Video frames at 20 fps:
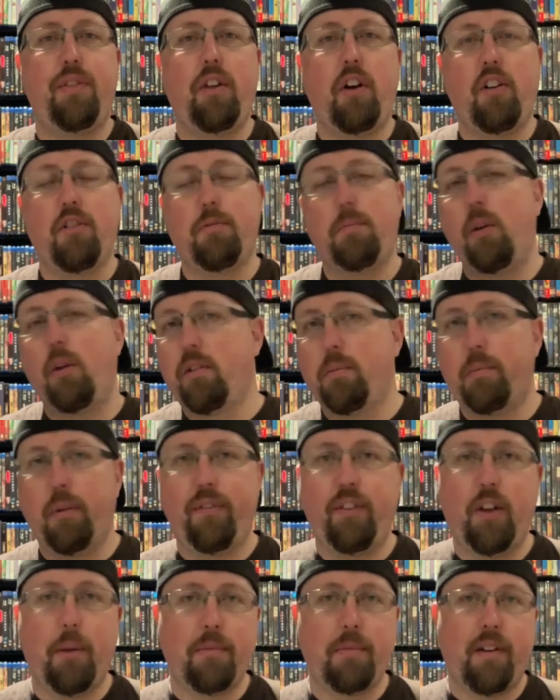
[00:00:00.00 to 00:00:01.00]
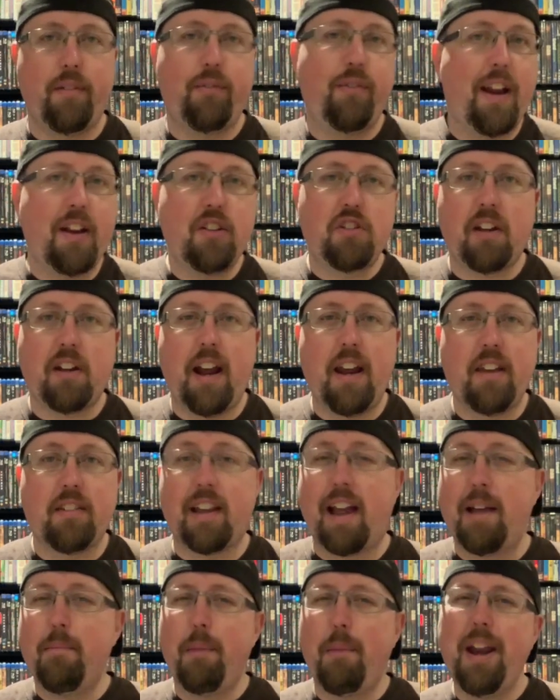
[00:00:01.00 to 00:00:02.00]
there's multiple films in a franchise,
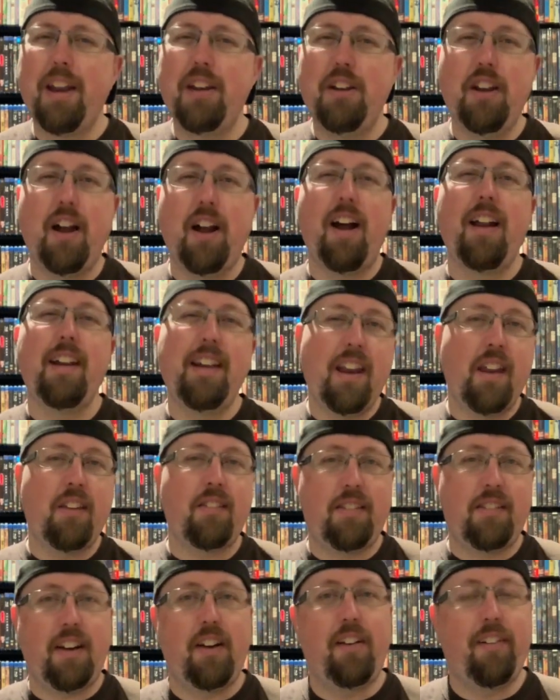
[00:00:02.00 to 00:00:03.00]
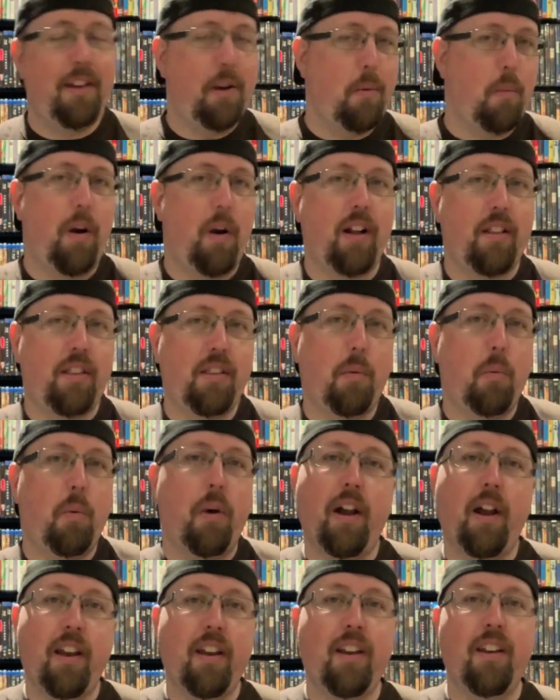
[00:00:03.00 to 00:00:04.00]
I might not necessarily want the
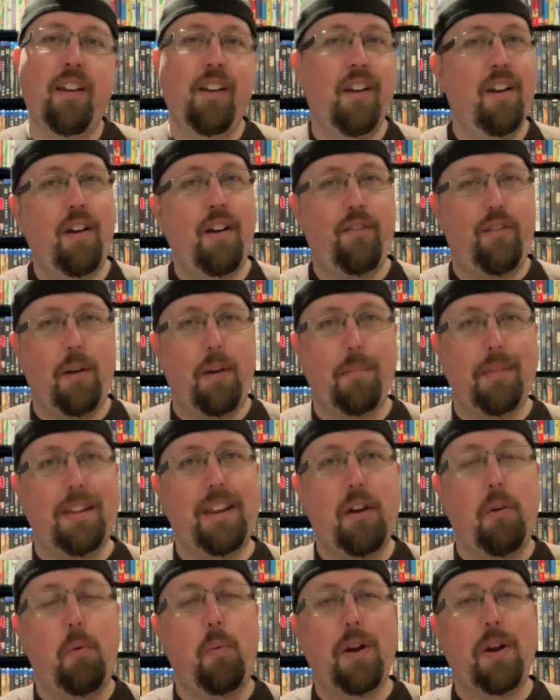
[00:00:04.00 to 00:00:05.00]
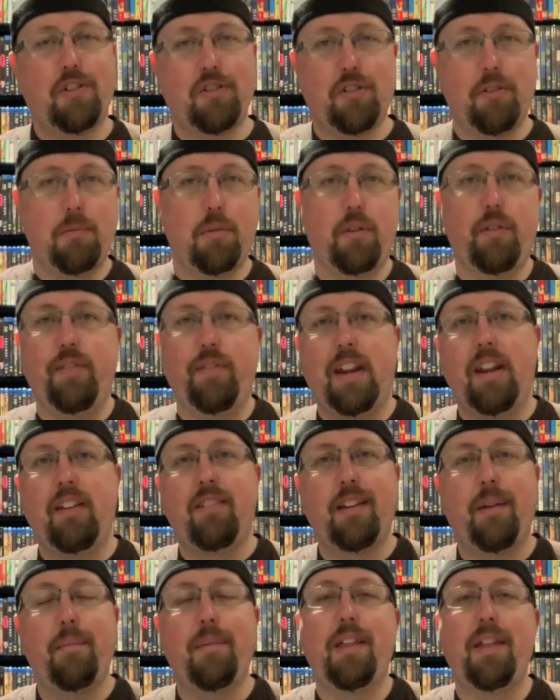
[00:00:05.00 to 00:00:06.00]
one from the original movie.
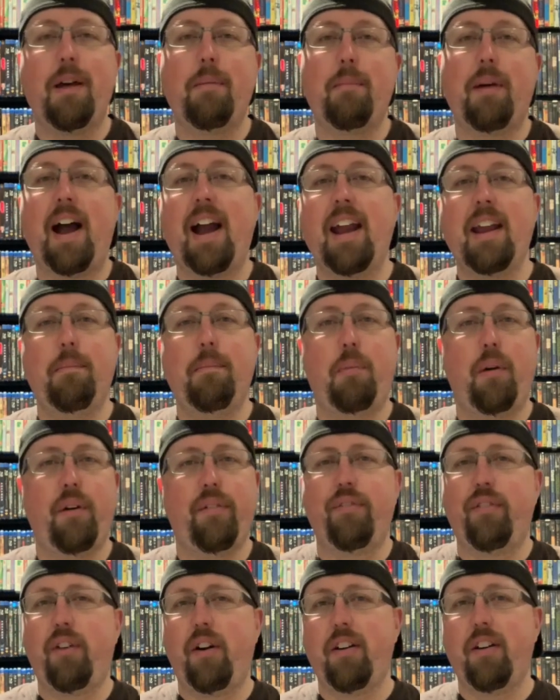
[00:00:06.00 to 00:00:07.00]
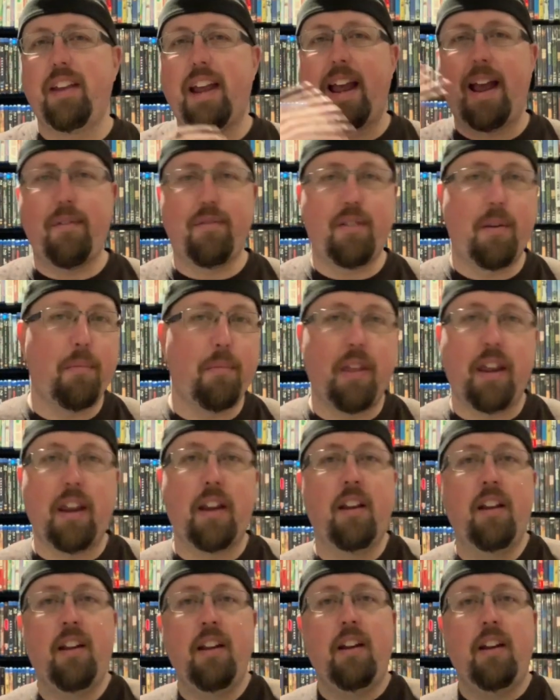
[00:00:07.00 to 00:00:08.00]
Some of them I prefer to have something
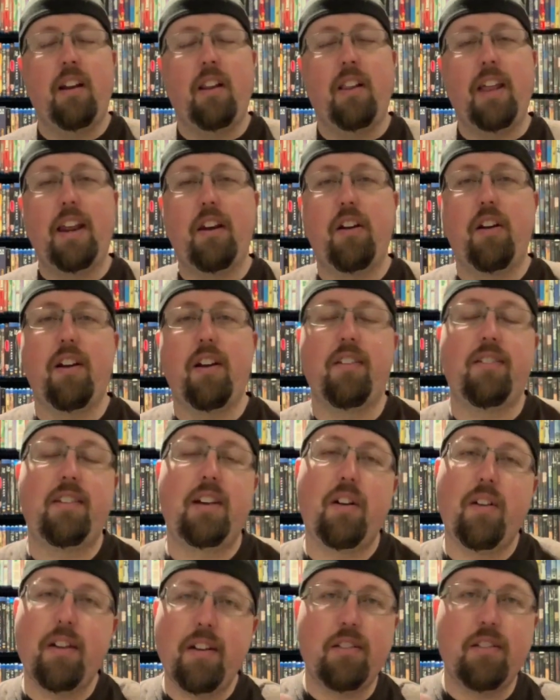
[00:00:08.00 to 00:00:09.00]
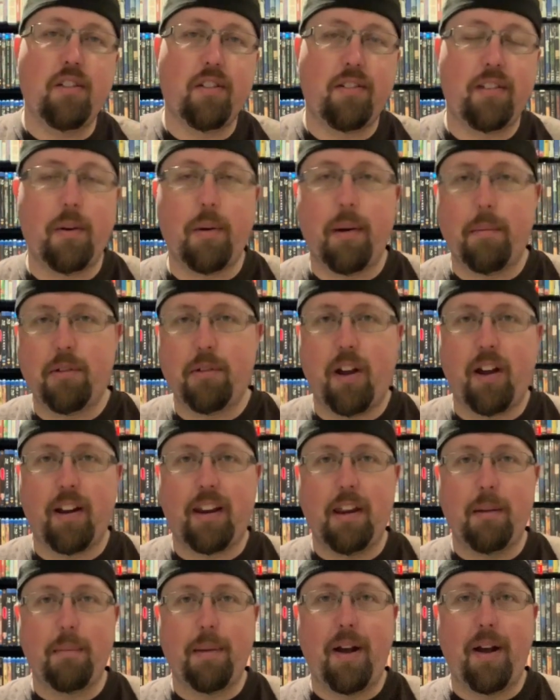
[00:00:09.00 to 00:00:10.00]
later in the series. You'll see what I'm
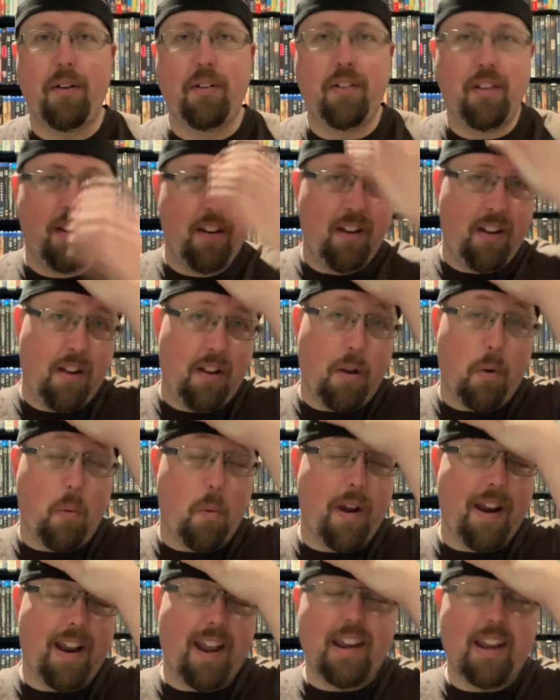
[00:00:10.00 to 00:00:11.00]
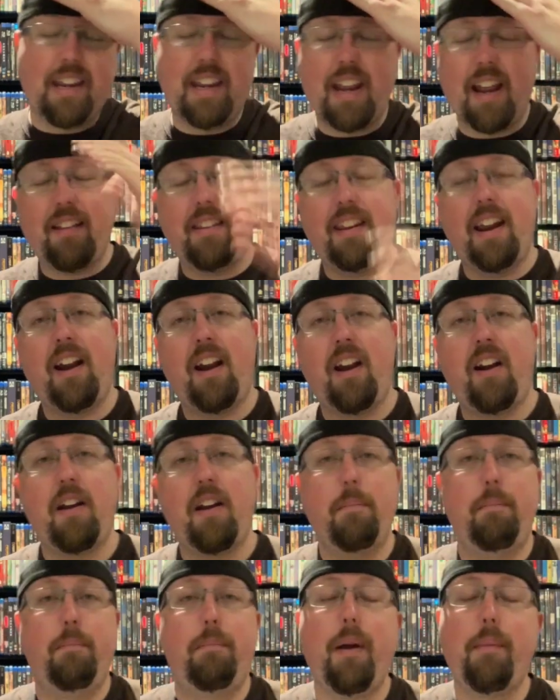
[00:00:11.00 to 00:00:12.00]
talking about when I get
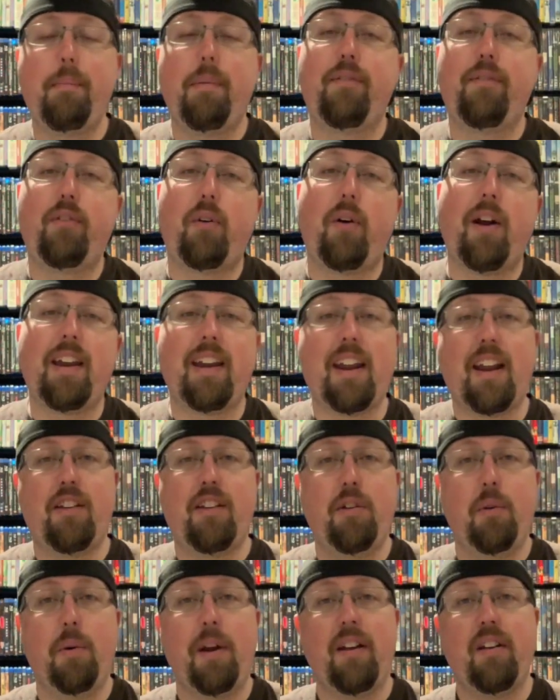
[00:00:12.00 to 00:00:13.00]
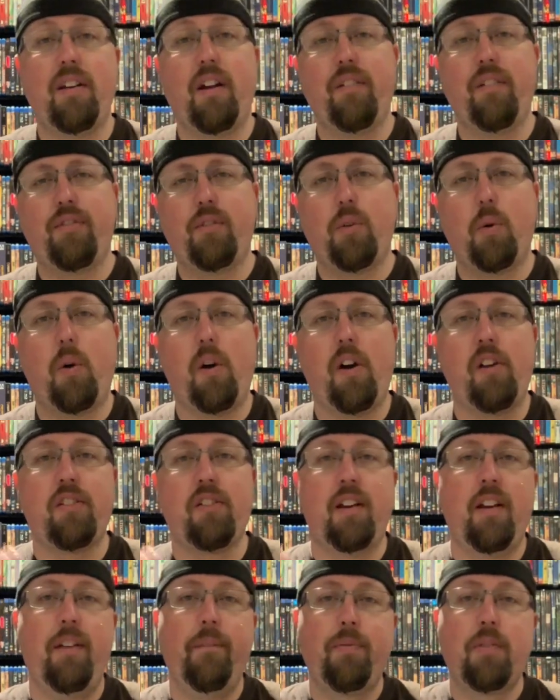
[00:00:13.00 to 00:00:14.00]
there. But before I get to it, of
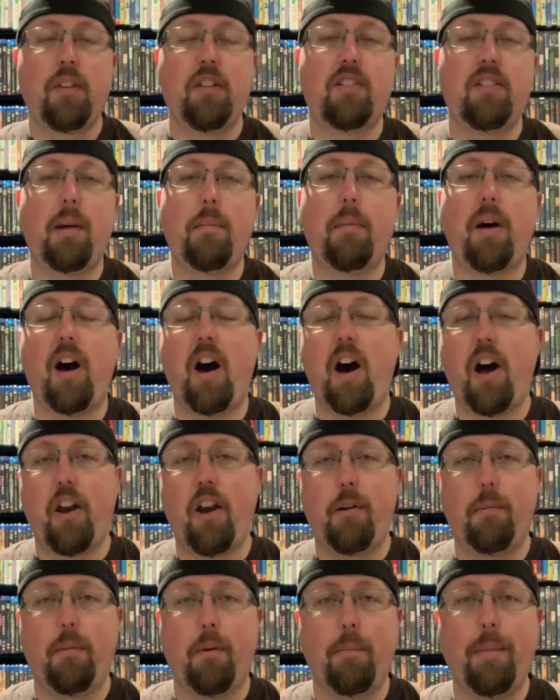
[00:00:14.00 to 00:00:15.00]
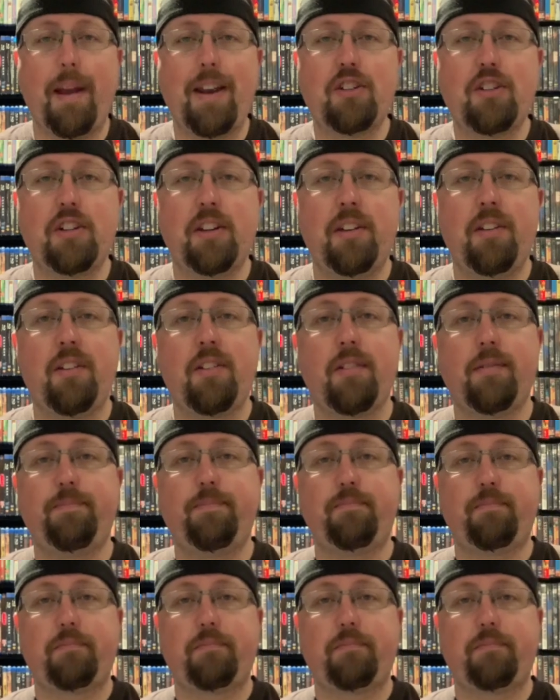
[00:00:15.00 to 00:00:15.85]
course, some honorable mentions.